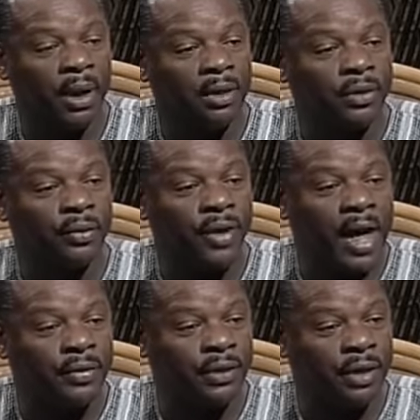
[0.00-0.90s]

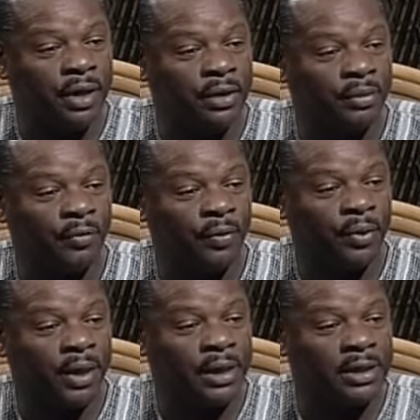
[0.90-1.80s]
2,000 years before
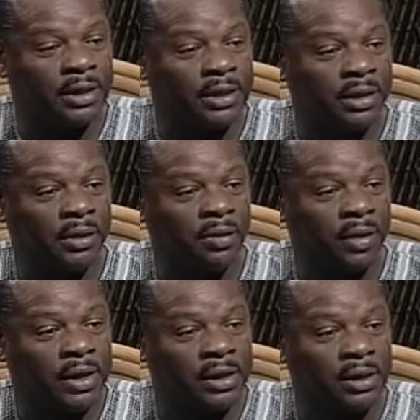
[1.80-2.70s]
they existed in
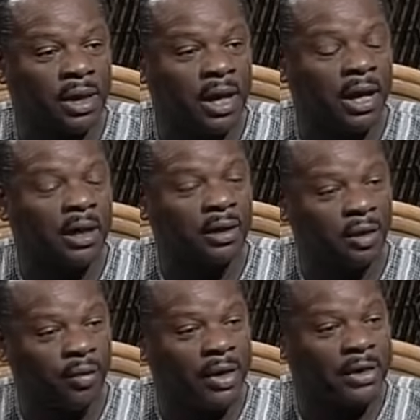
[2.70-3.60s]
Greece, and that the
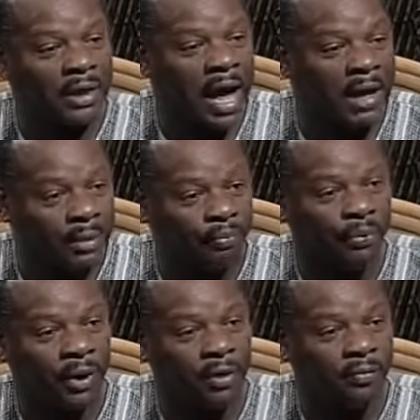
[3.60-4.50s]
Greeks got them
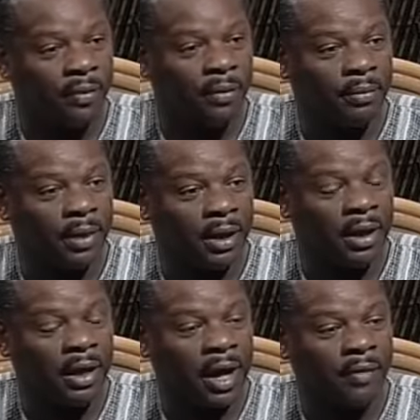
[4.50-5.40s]
from
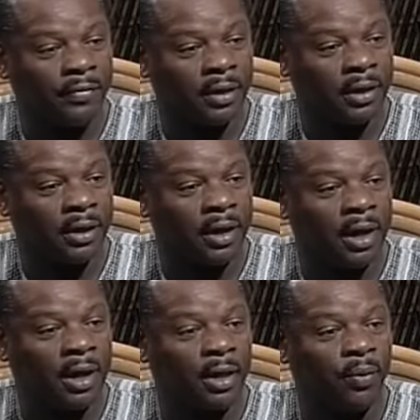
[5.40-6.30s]
Africa.
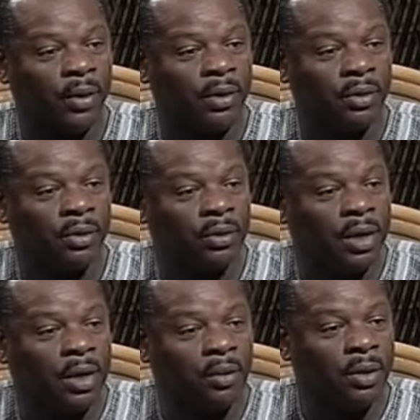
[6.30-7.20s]
When you
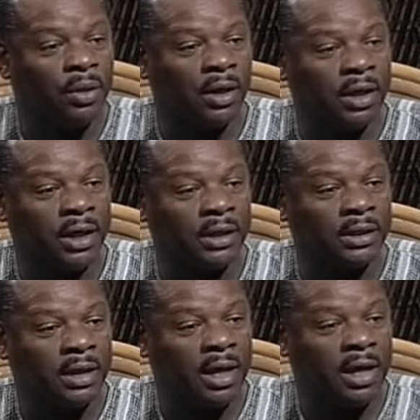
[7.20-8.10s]
look
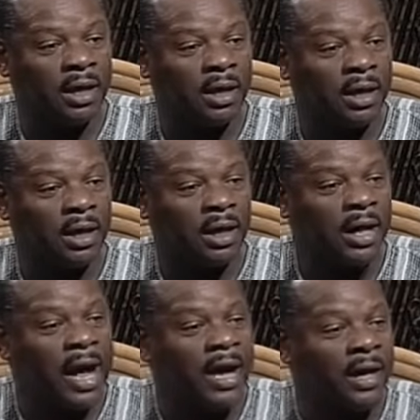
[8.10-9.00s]
at
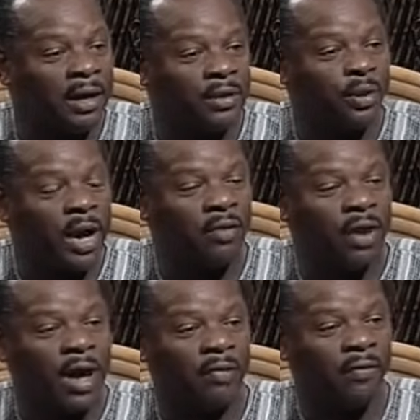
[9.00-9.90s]
lions, when I
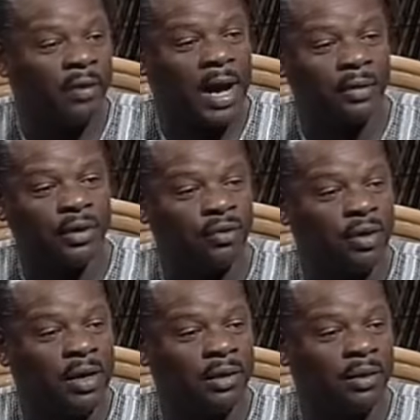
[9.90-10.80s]
drive down the
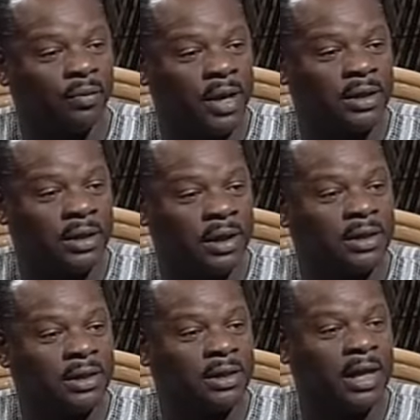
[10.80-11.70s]
street in
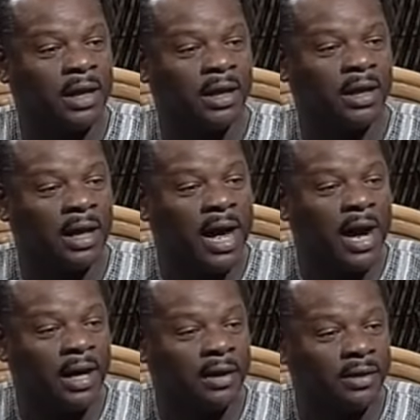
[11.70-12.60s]
residences and I look at
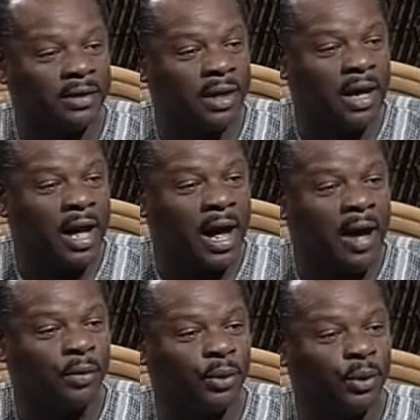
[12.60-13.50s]
lions
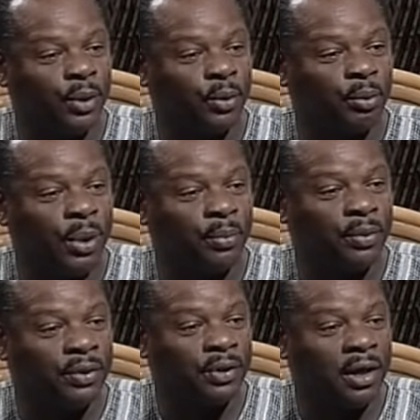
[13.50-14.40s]
out on people's